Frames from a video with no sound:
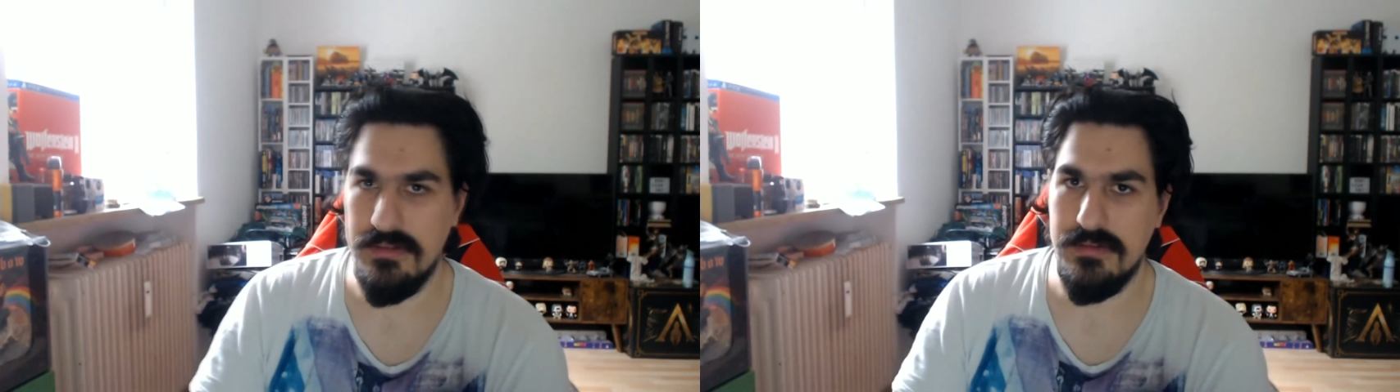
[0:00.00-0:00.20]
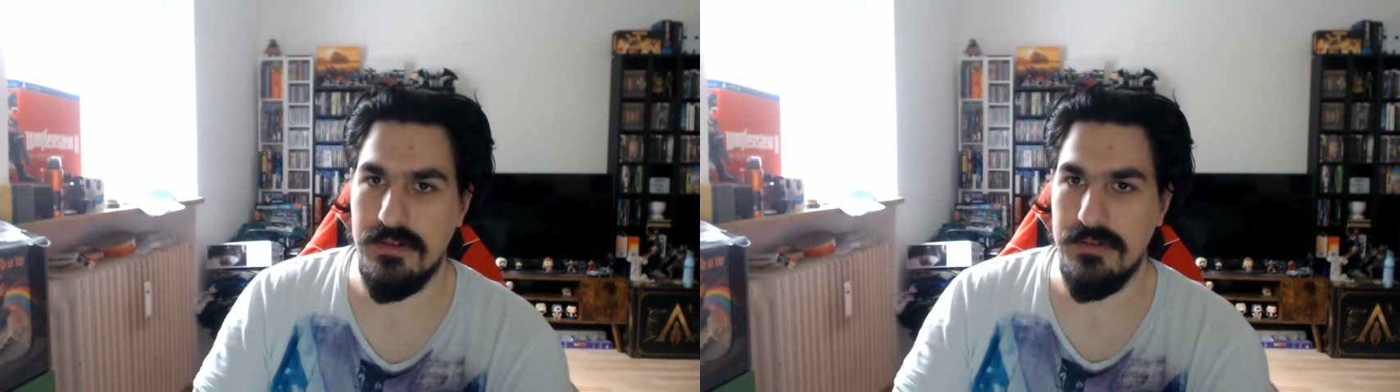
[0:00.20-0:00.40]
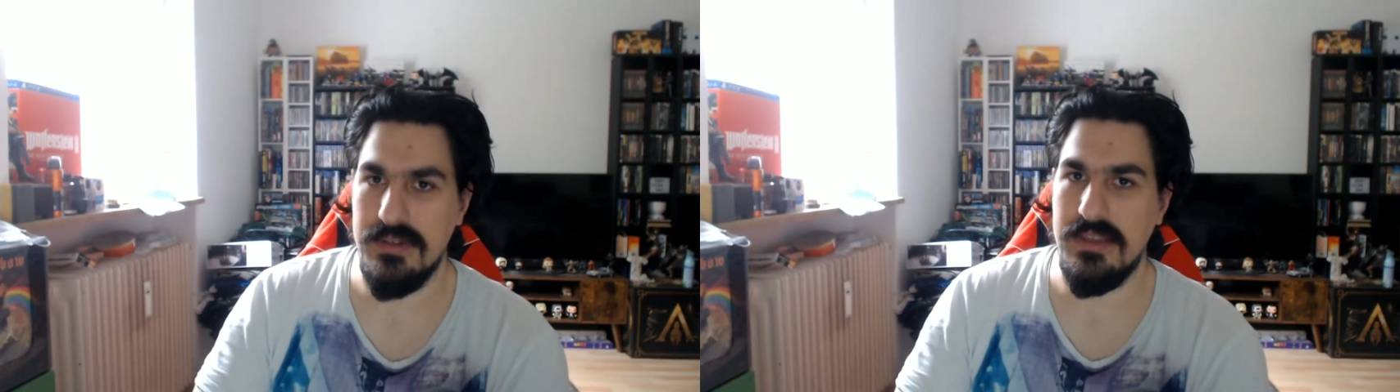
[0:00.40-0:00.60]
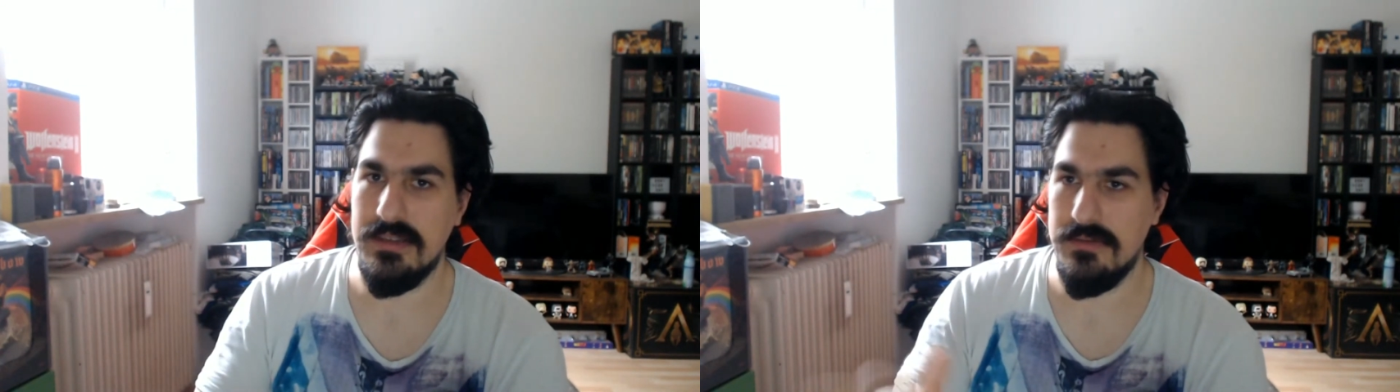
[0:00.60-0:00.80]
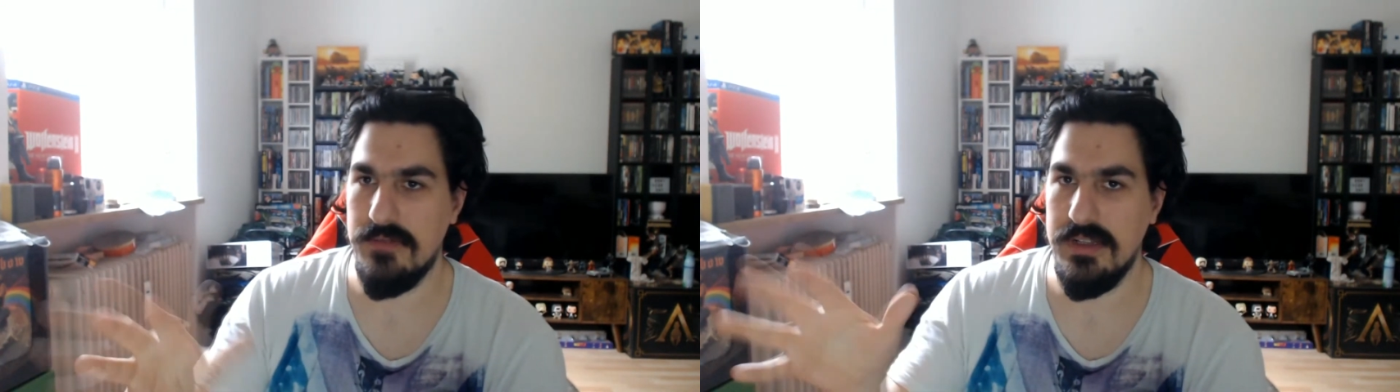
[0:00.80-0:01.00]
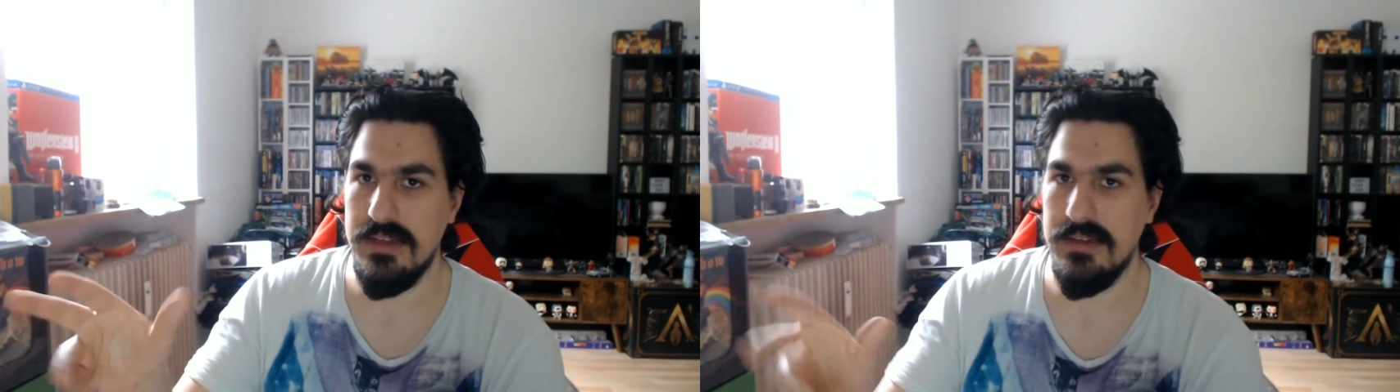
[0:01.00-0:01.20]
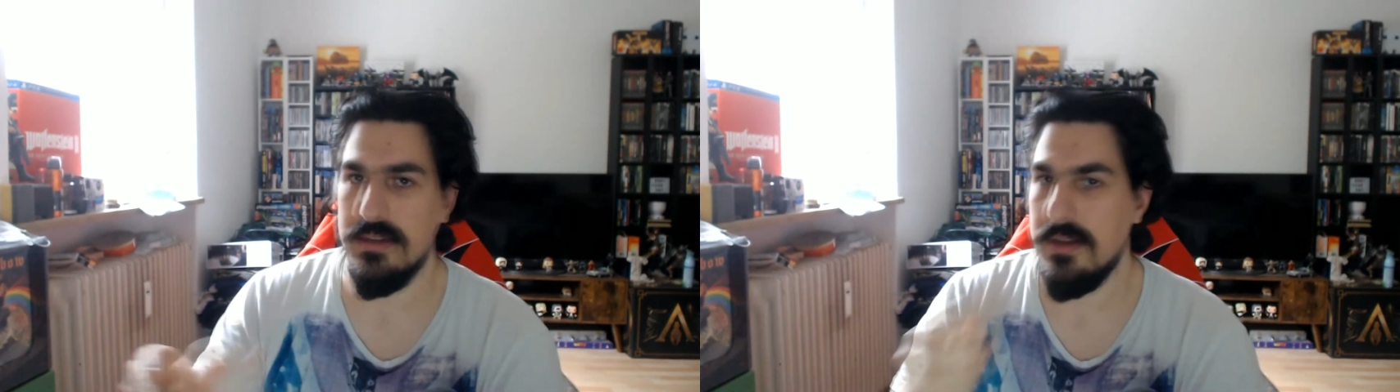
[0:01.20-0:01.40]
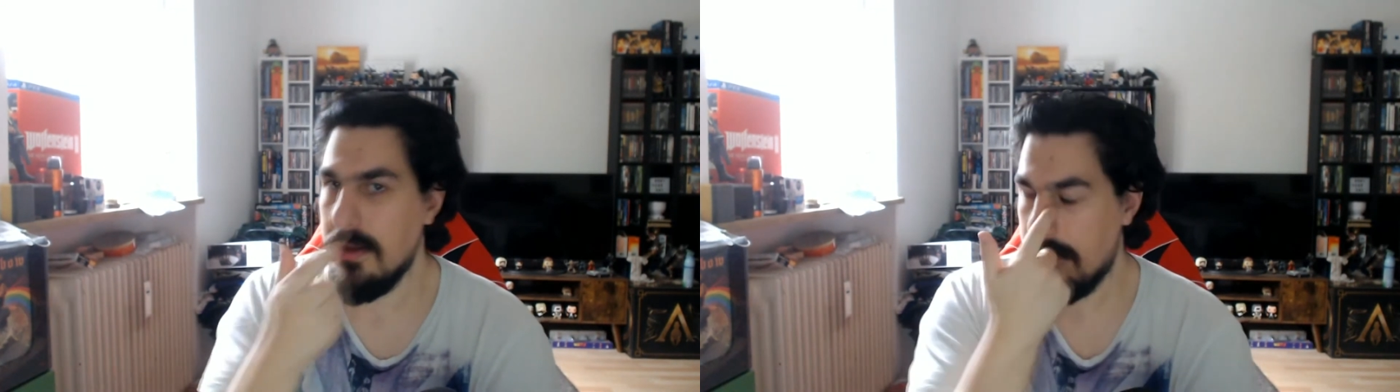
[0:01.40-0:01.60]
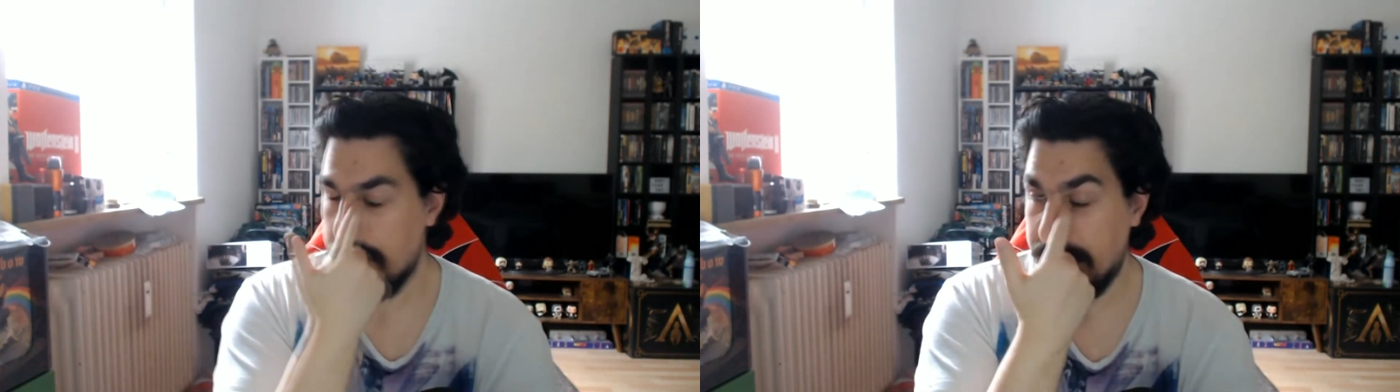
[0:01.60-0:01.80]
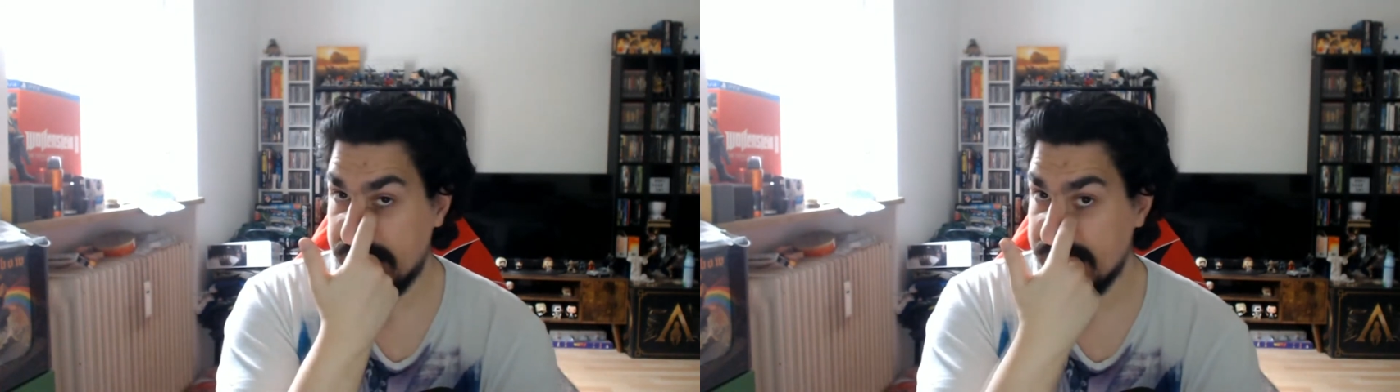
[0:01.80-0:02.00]
So it doesn't really
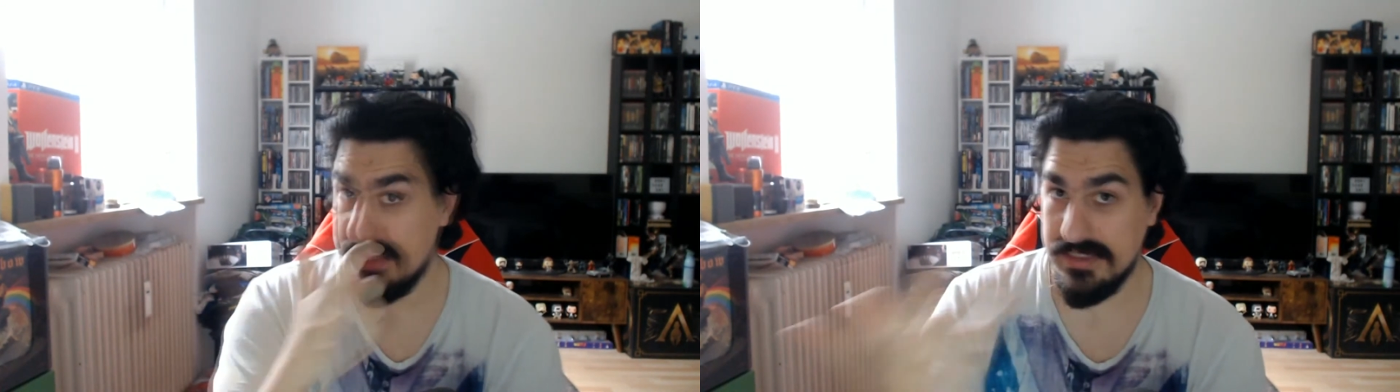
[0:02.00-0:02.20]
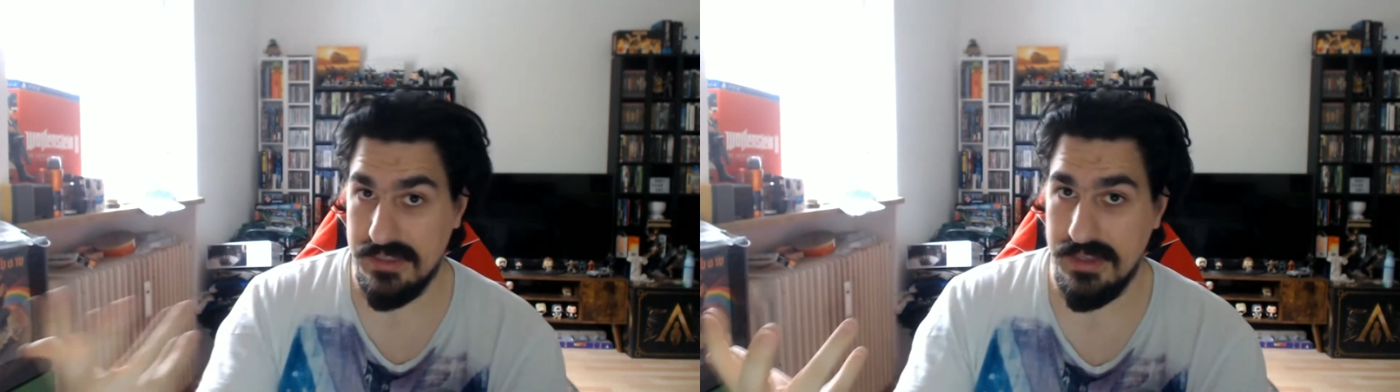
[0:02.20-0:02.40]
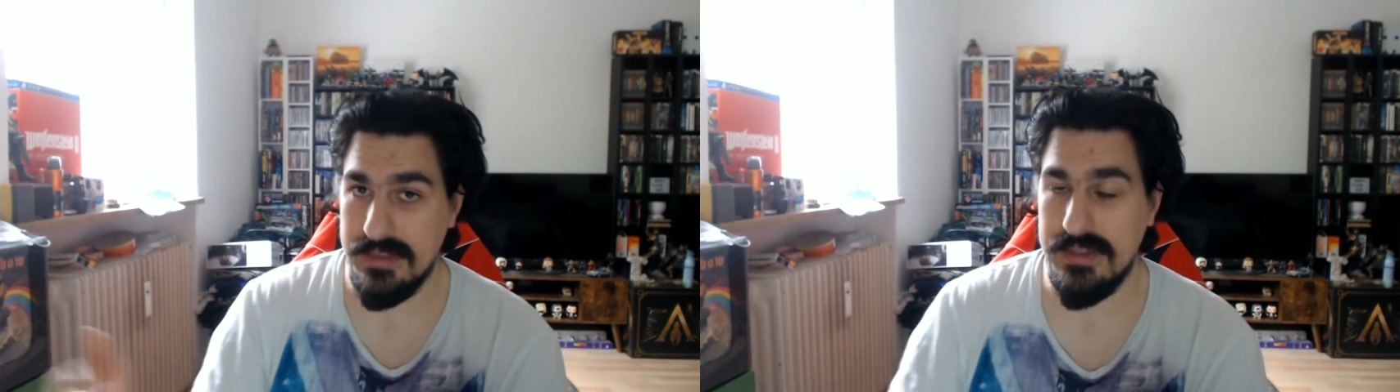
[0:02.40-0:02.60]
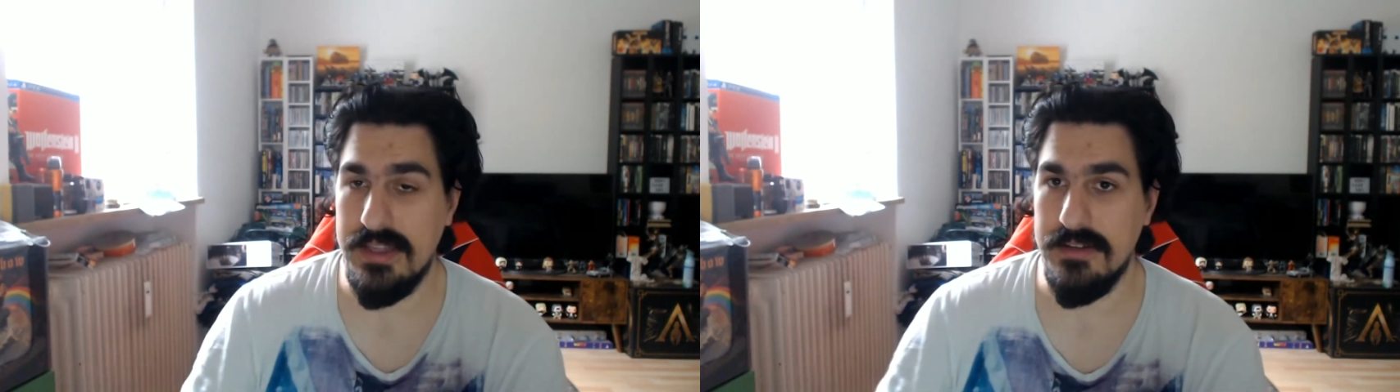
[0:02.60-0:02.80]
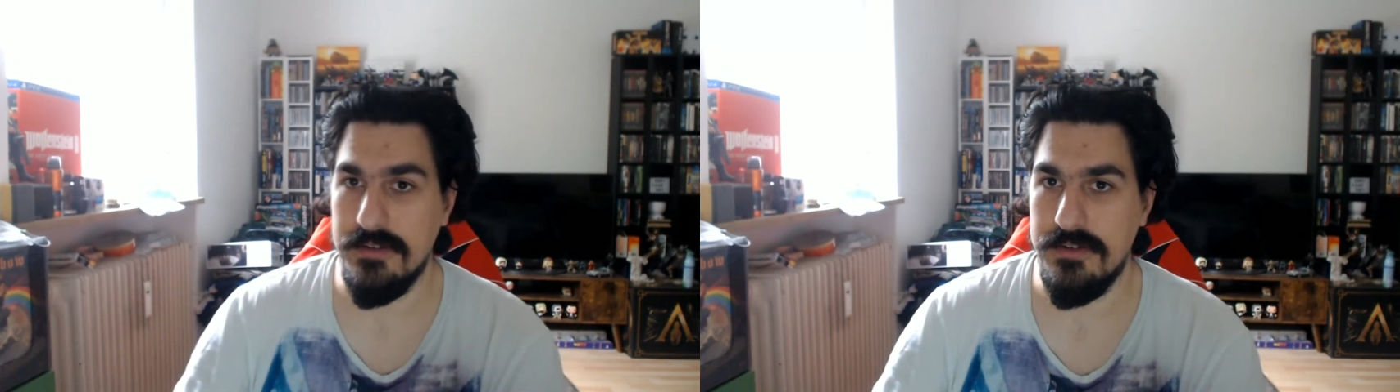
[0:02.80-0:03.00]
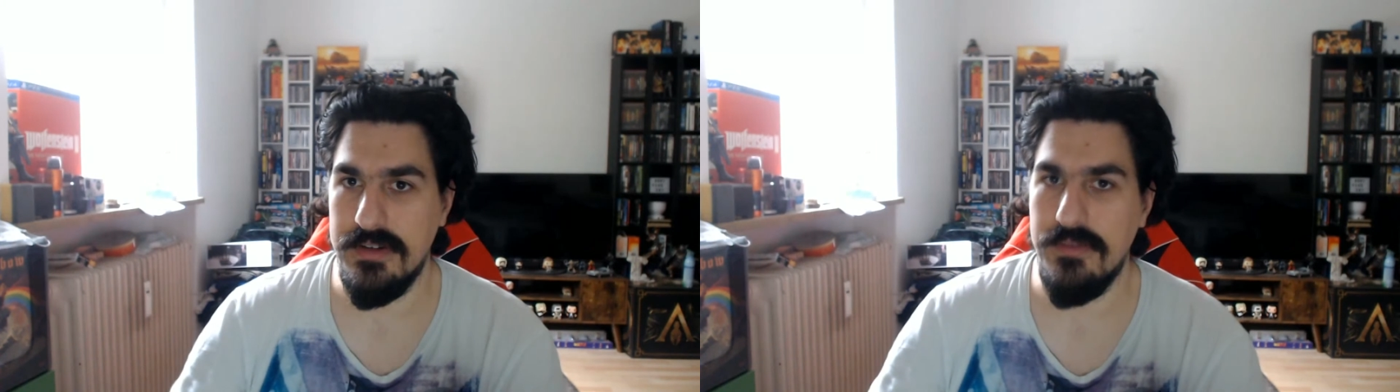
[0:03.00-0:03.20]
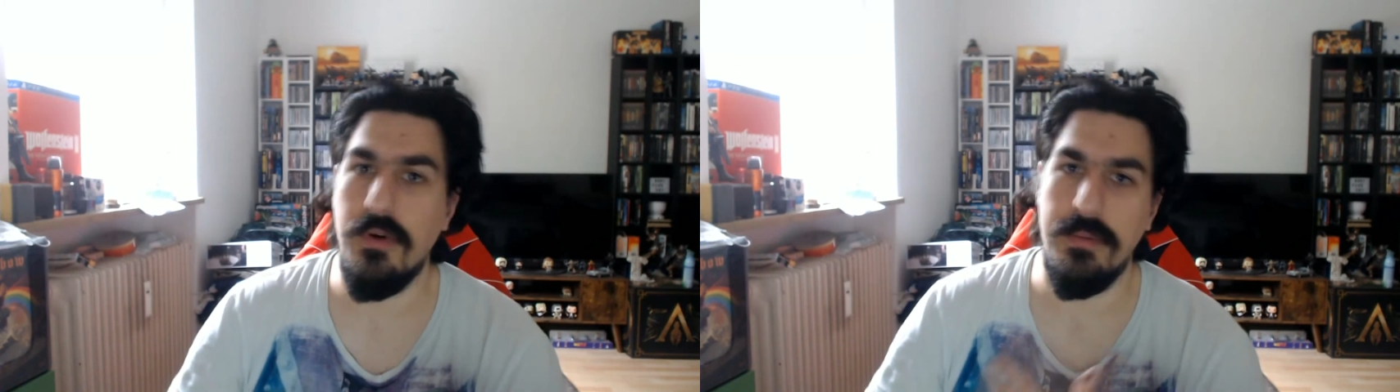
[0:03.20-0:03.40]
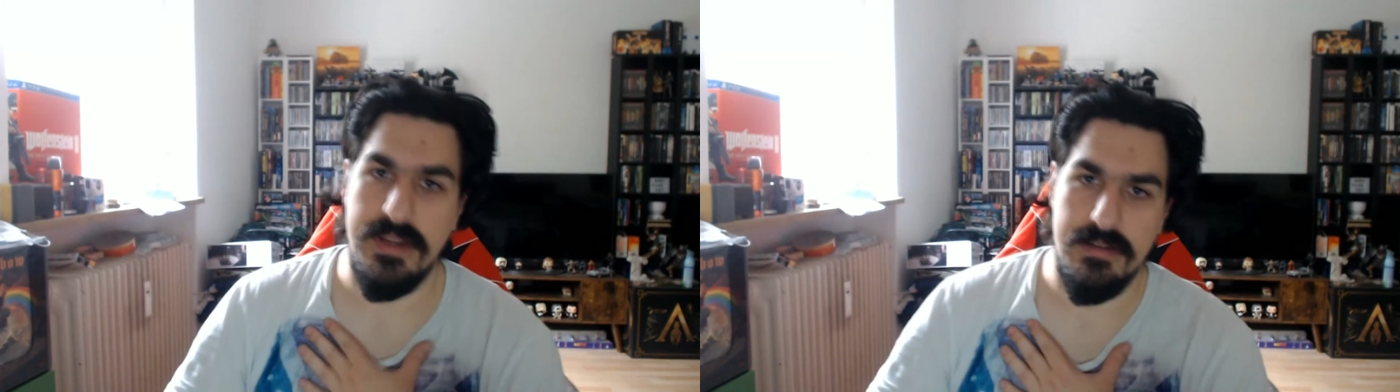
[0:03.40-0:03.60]
make sense in that category for me.